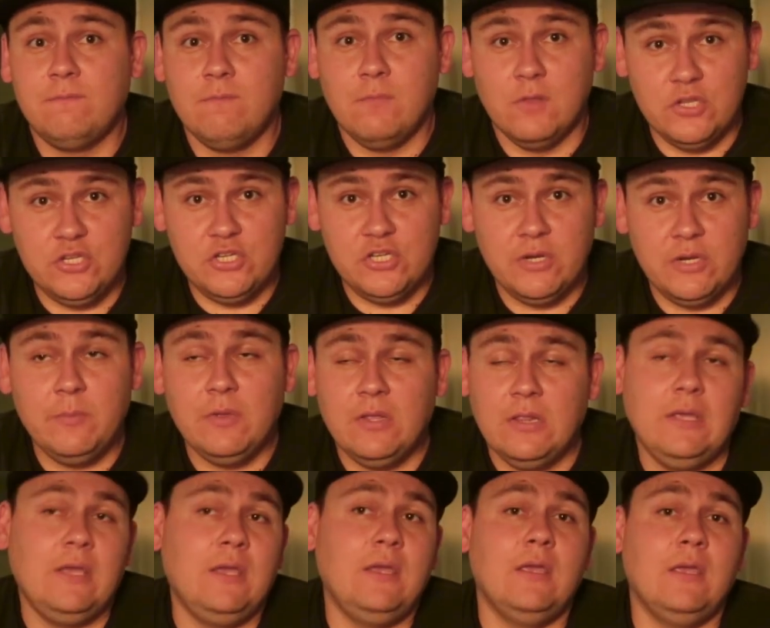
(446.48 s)

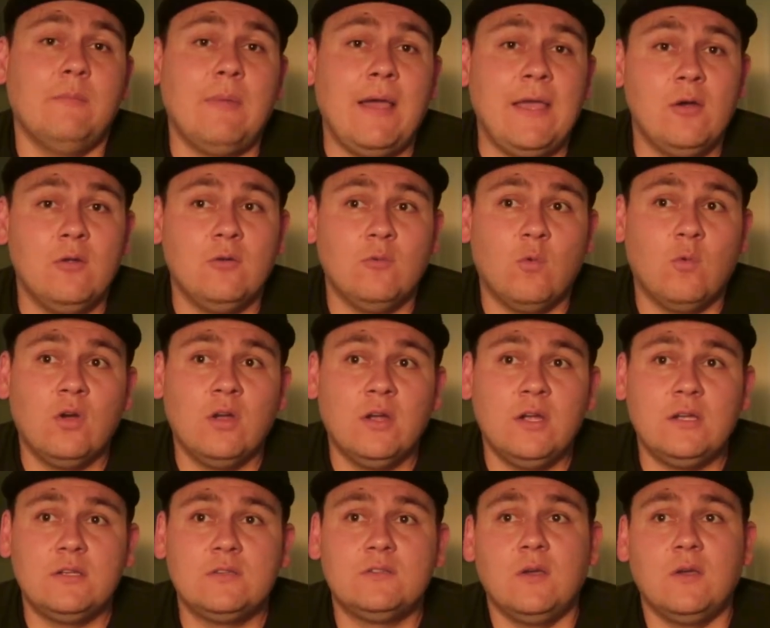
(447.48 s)
legitimately in my own work.